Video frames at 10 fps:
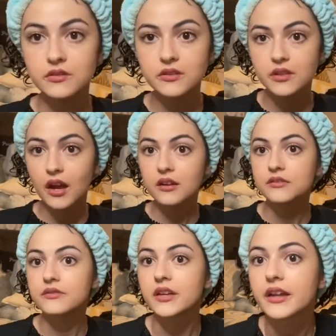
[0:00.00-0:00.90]
is kind of
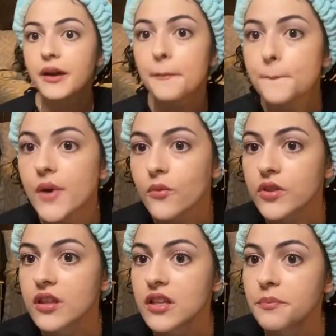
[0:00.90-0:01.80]
like what
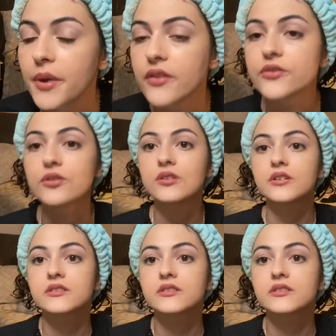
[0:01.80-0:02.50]
the lip pencil looks